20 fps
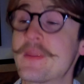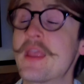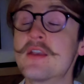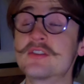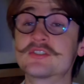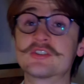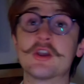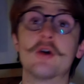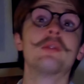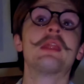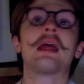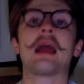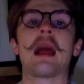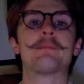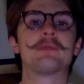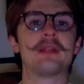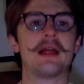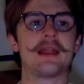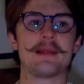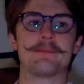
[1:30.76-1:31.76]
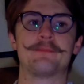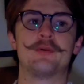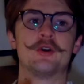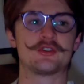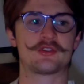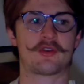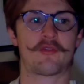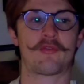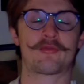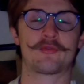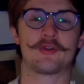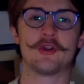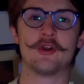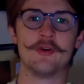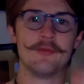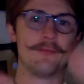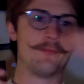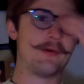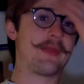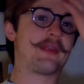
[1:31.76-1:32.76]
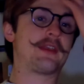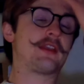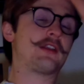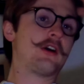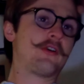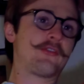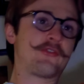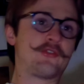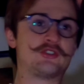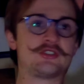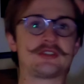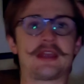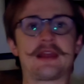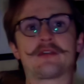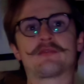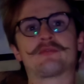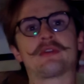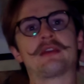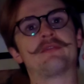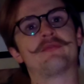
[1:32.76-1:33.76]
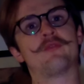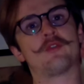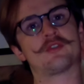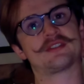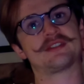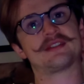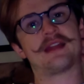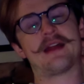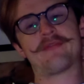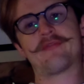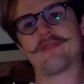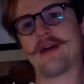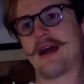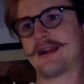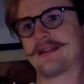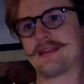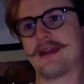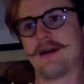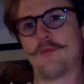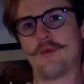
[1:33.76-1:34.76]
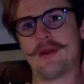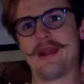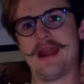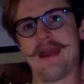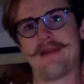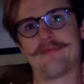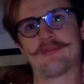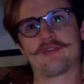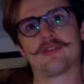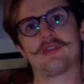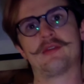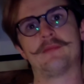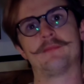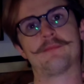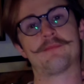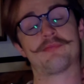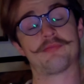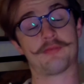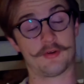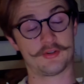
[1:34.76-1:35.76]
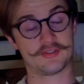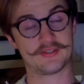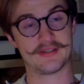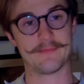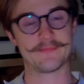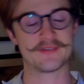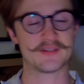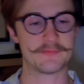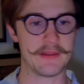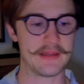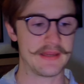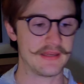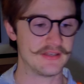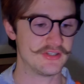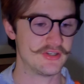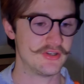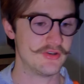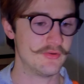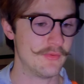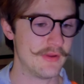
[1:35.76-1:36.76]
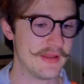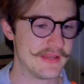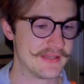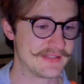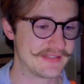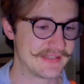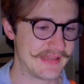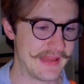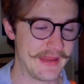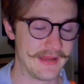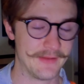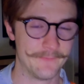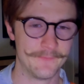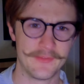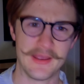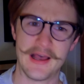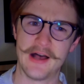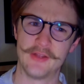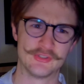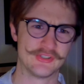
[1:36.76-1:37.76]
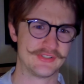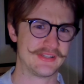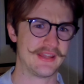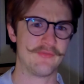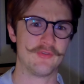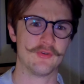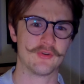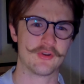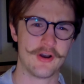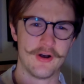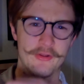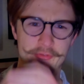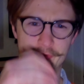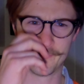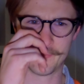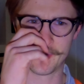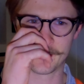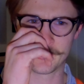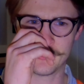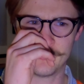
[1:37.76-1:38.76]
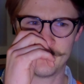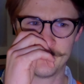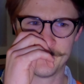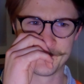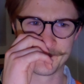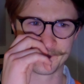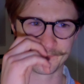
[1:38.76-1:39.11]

so I'm glad I pushed through, but then it also just kind of reinforces that fact that whenever the person I'm speaking to is saying, I'll just give you a call tomorrow,